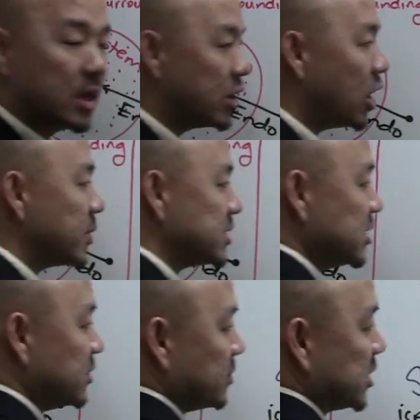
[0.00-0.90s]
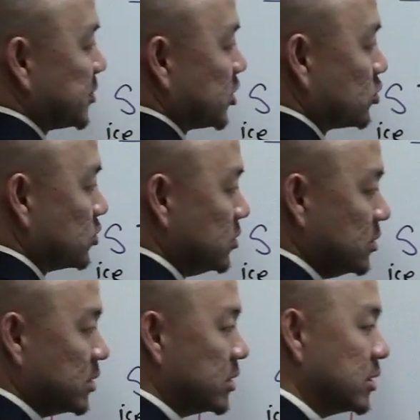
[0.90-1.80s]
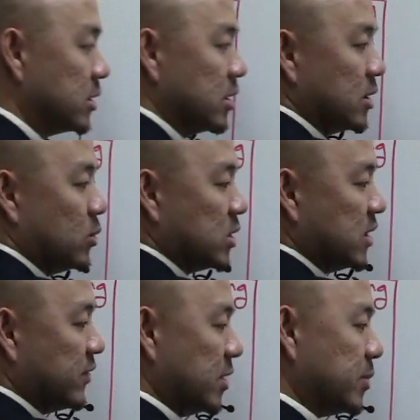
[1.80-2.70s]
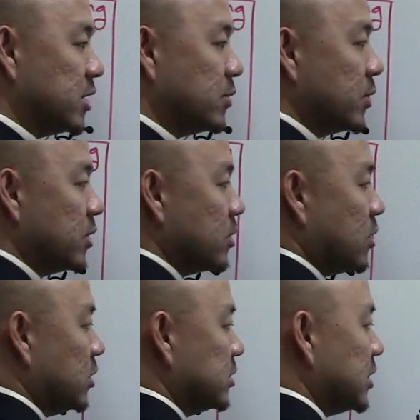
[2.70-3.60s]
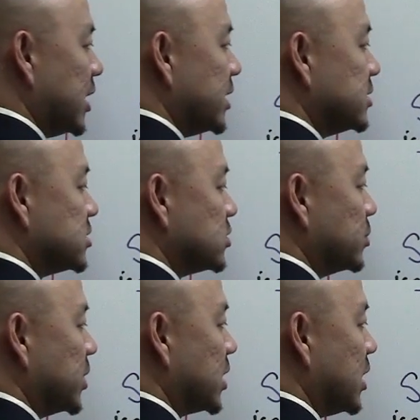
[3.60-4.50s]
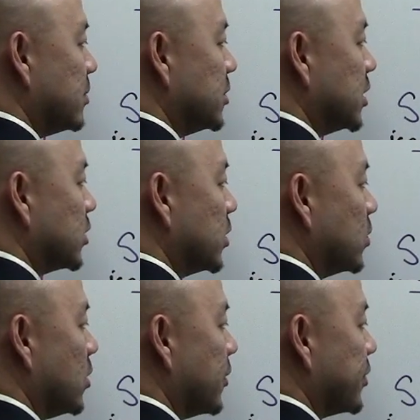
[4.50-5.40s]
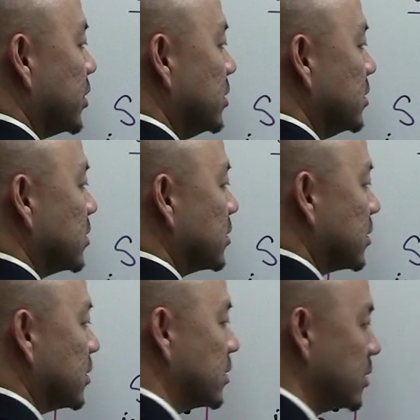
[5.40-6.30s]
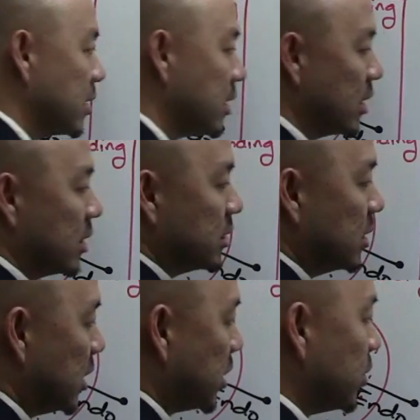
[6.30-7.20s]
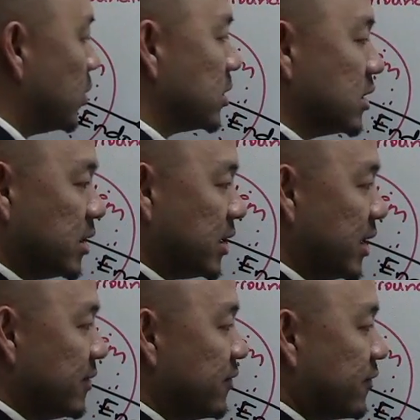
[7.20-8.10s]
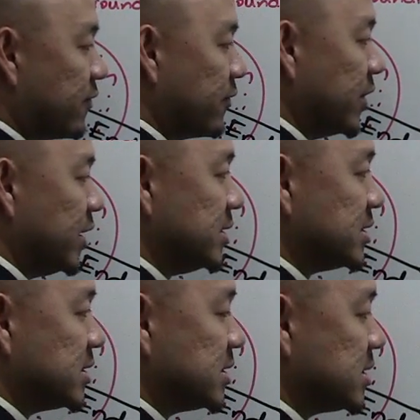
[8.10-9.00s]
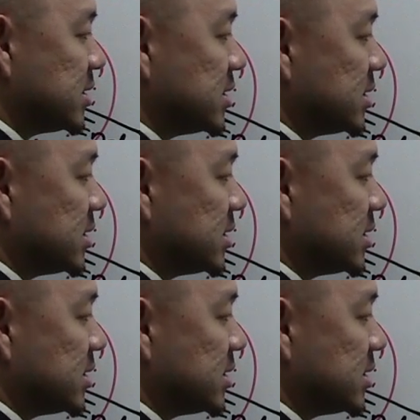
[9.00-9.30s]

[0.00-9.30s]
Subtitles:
The opposite must be true. Water vapor will condense to become liquid water. The liquid water can freeze.